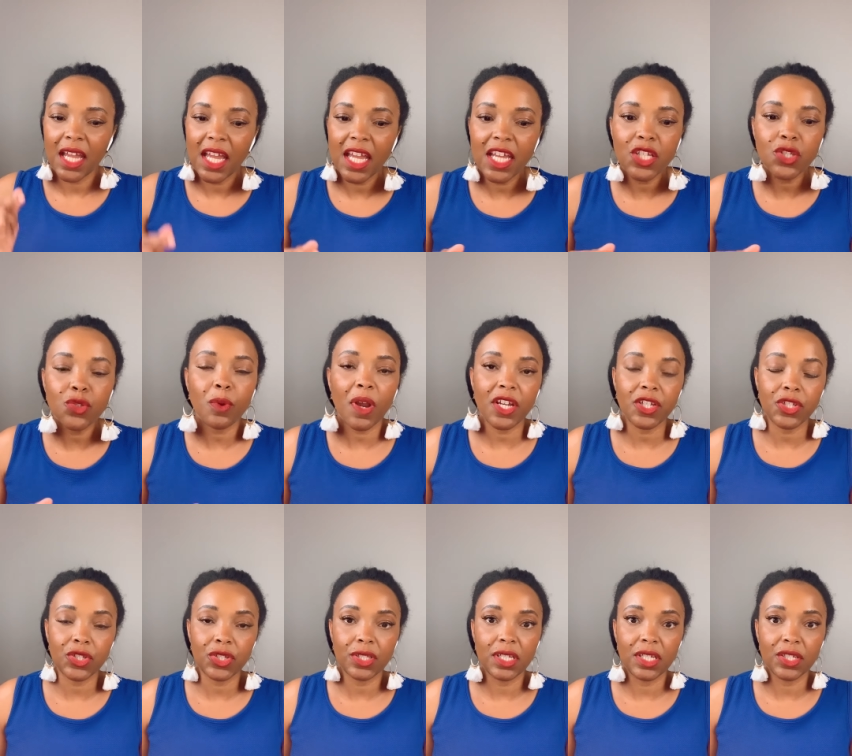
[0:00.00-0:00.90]
his
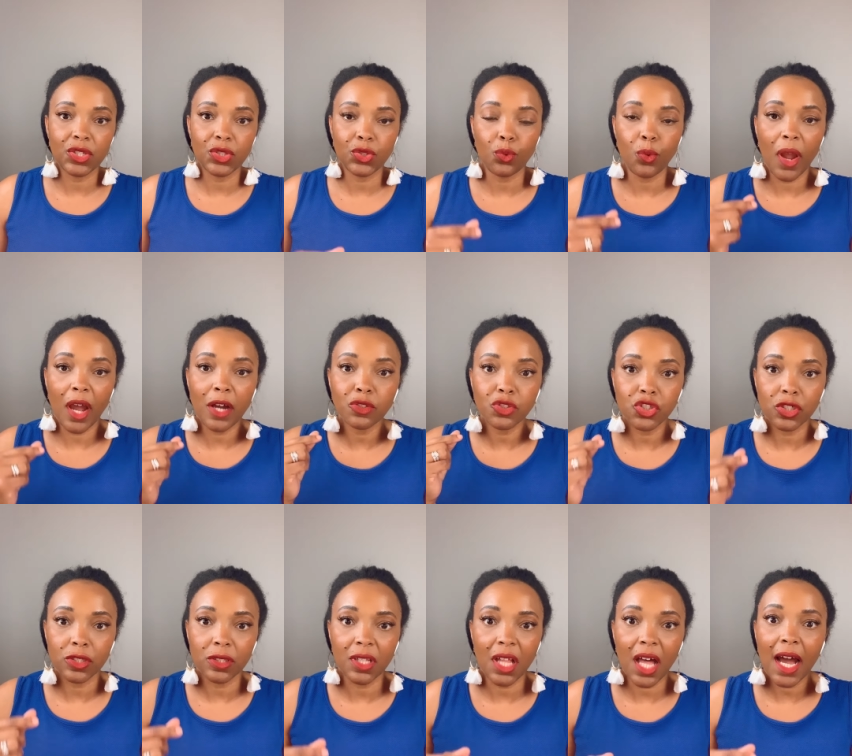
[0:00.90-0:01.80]
righteousness throughout
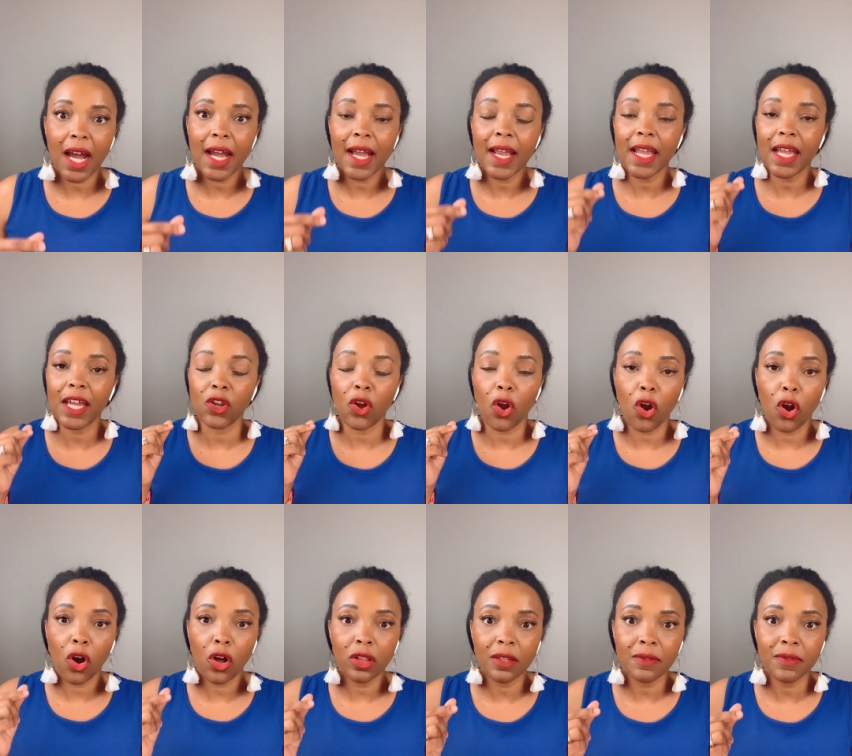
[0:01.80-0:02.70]
July and
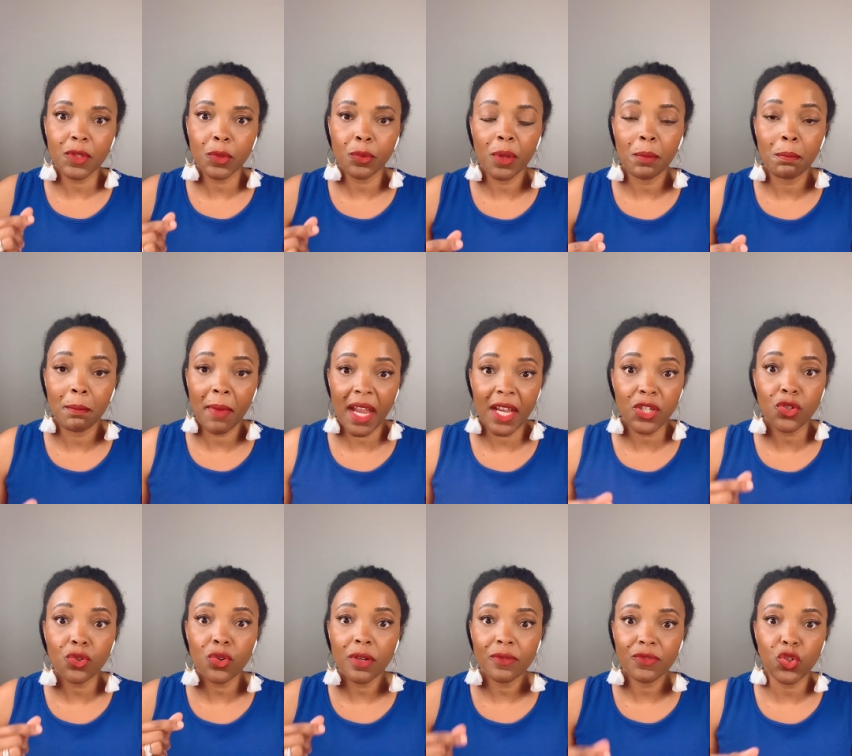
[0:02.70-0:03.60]
all of the
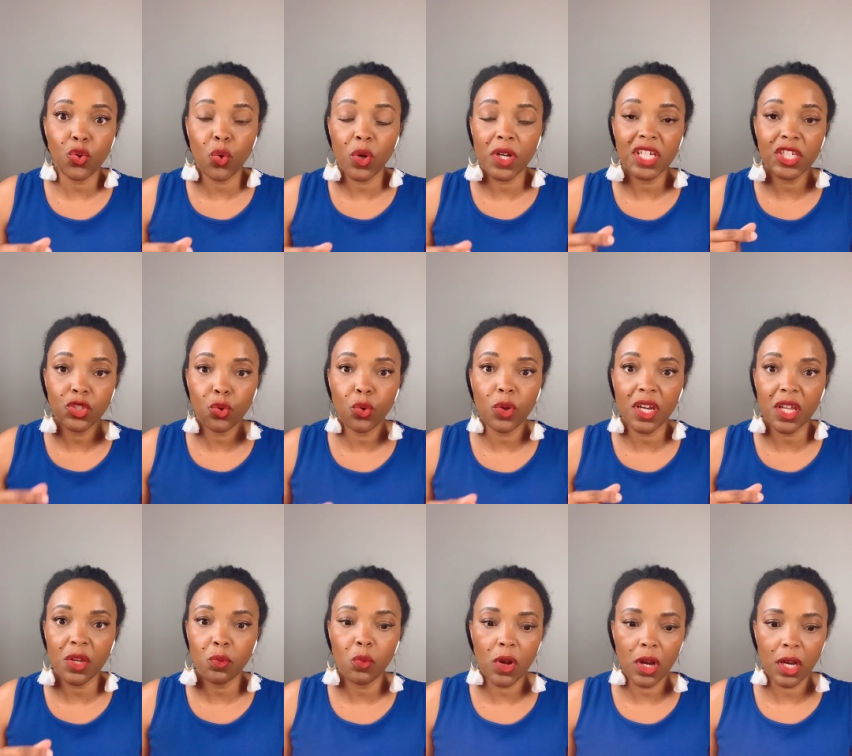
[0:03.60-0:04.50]
remainder of
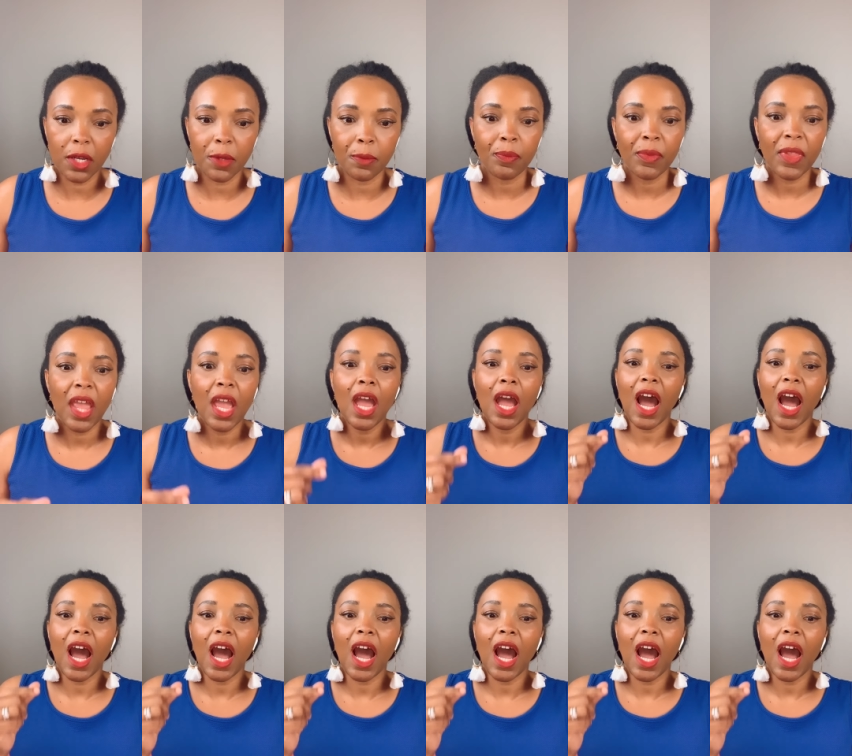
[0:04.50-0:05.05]
2021,